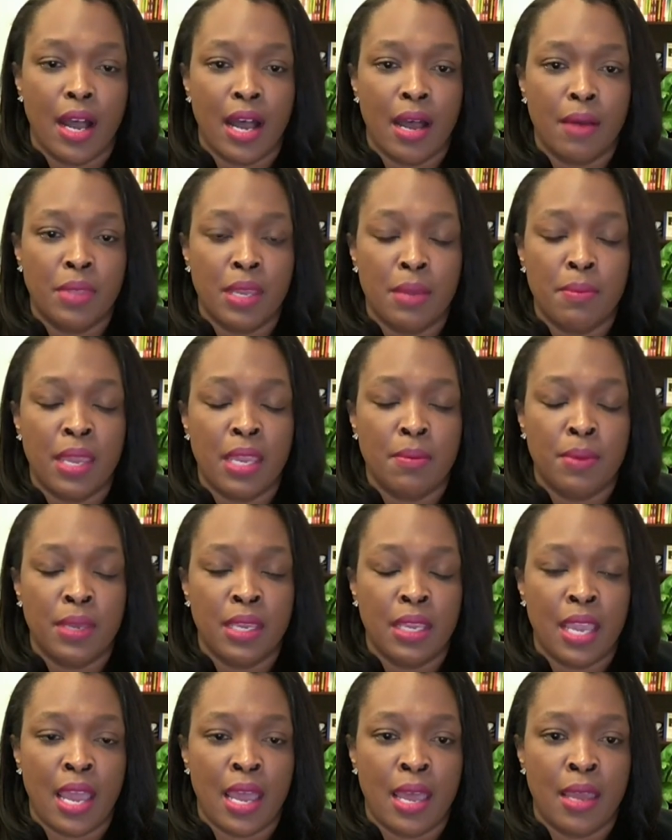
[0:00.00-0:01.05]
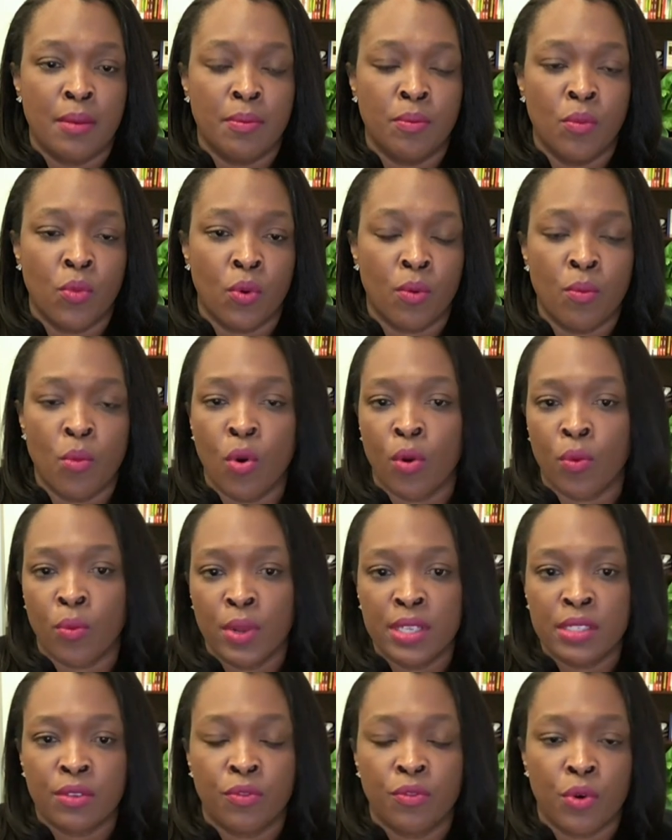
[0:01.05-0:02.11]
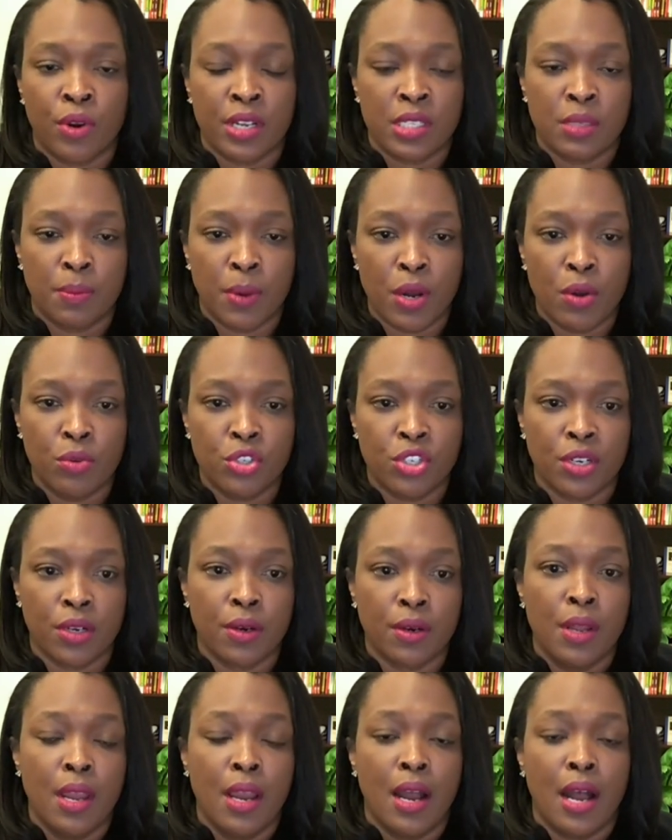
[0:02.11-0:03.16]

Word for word: uh, they may be at more risk for exposure.